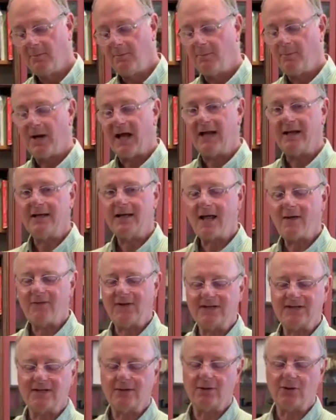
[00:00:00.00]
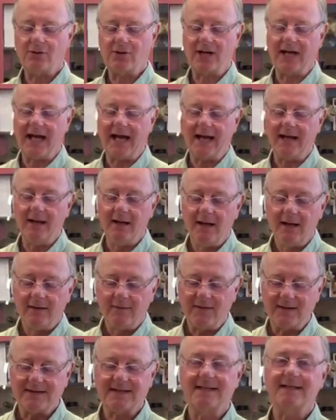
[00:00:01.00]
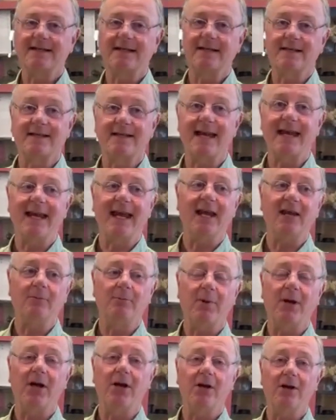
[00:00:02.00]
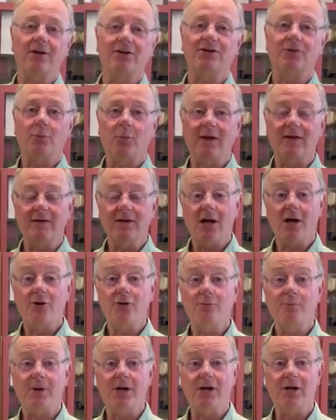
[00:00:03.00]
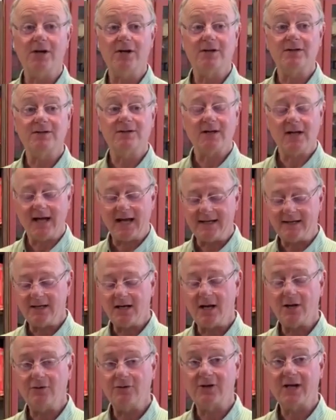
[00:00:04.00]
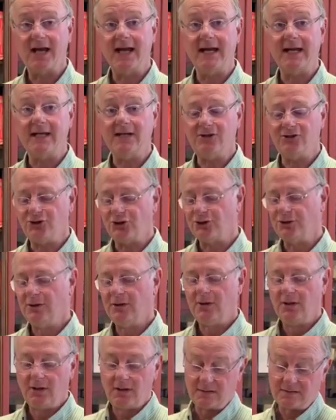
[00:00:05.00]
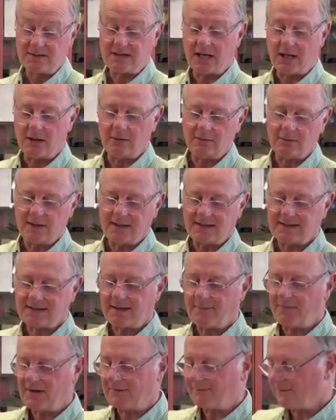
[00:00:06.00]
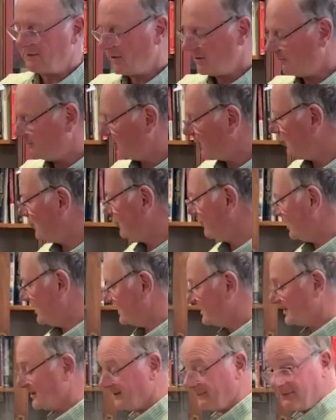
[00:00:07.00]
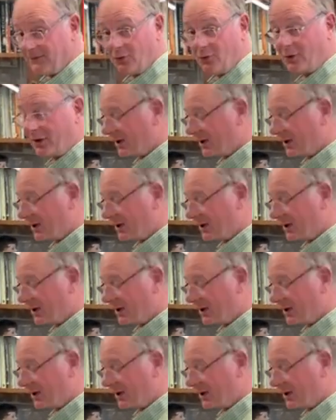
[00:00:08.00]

But nothing to look at. This is a singing bird with no bird and no cage. So something for the purists. if you're